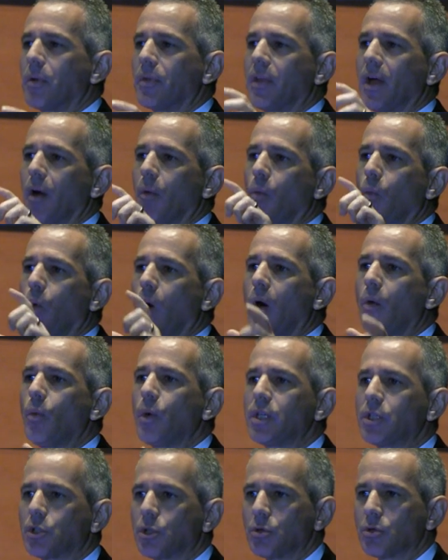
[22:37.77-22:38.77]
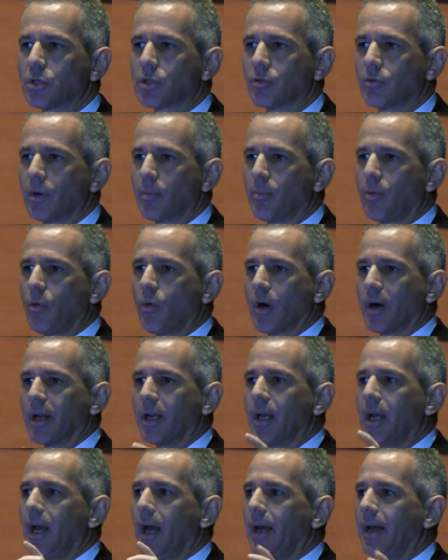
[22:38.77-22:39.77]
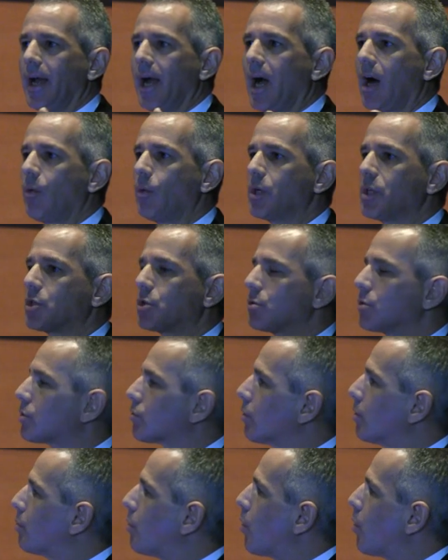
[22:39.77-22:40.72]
but that what we choose to report and how we choose to